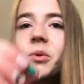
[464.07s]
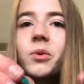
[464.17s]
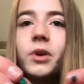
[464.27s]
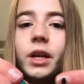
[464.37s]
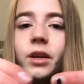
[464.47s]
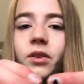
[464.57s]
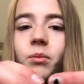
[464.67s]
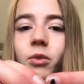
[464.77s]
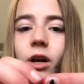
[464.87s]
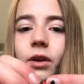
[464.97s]
Green and
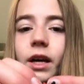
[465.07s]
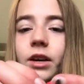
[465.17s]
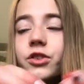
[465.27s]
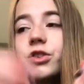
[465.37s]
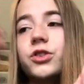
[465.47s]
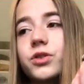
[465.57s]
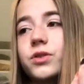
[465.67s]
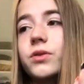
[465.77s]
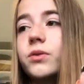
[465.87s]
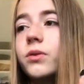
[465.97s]
some brown. I actually
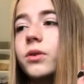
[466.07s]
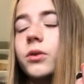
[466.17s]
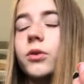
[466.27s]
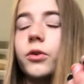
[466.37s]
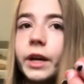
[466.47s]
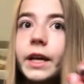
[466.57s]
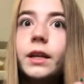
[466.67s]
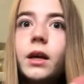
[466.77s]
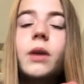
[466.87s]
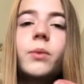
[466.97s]
just,
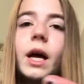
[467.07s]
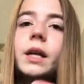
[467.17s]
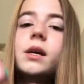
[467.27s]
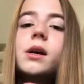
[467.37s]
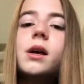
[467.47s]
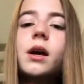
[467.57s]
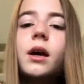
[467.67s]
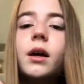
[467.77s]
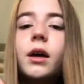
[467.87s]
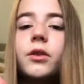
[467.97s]
green and red
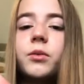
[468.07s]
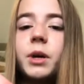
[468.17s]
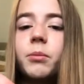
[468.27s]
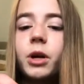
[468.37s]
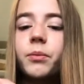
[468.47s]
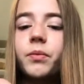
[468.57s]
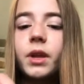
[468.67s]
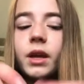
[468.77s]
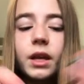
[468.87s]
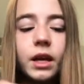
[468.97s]
to make
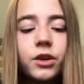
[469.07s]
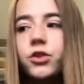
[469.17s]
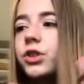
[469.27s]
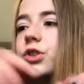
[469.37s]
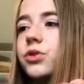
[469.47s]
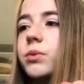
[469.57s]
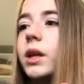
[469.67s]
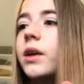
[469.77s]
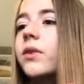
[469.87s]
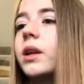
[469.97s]
brown. I actually just
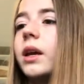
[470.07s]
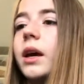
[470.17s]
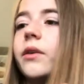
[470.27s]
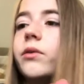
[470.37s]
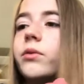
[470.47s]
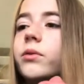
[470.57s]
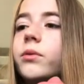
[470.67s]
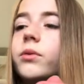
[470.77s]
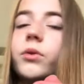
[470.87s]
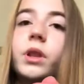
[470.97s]
realized that I have
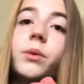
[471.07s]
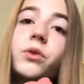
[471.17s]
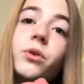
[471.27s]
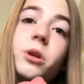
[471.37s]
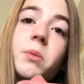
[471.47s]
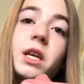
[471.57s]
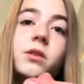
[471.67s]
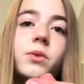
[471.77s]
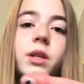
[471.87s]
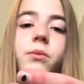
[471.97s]
green that was already
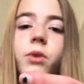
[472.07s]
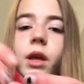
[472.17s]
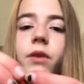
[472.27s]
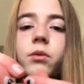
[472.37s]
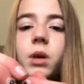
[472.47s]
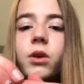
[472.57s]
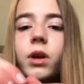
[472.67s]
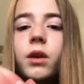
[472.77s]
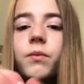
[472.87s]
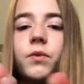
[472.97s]
made, so I didn't really have to make
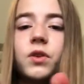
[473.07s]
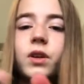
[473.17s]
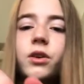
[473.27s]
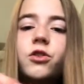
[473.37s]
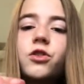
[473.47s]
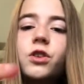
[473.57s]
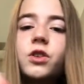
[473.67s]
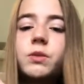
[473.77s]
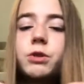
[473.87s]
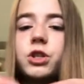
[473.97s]
green. So now you're just
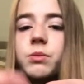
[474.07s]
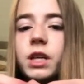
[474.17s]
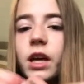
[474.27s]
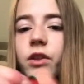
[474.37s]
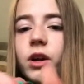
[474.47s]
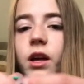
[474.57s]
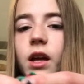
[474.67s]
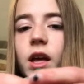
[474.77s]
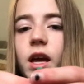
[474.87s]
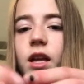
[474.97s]
gonna smush them together,
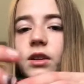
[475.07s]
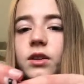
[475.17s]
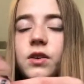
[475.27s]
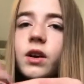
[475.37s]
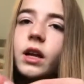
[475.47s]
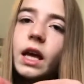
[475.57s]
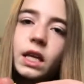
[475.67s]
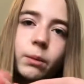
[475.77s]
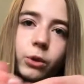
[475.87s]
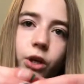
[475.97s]
and it's gonna
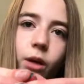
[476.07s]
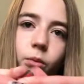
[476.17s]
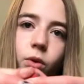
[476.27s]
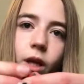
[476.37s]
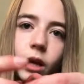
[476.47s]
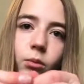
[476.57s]
end up looking like a